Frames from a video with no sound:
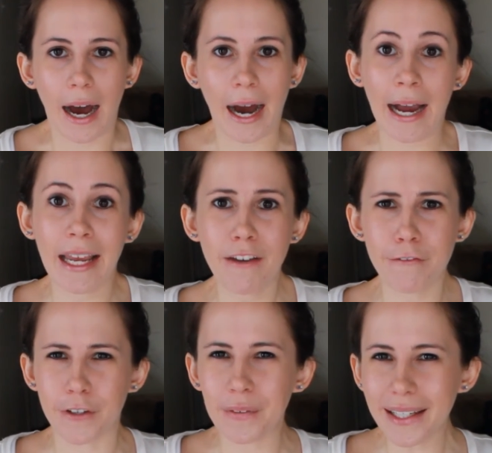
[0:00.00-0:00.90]
I
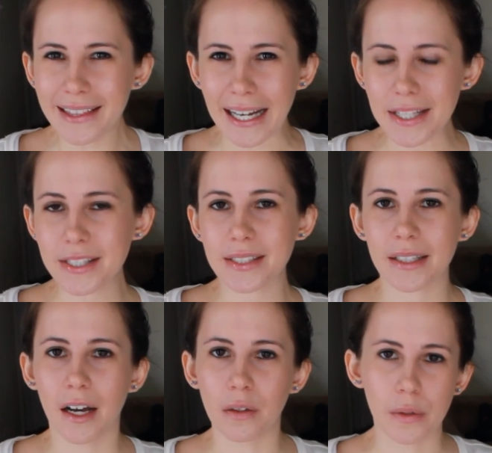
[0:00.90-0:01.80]
feel like that's a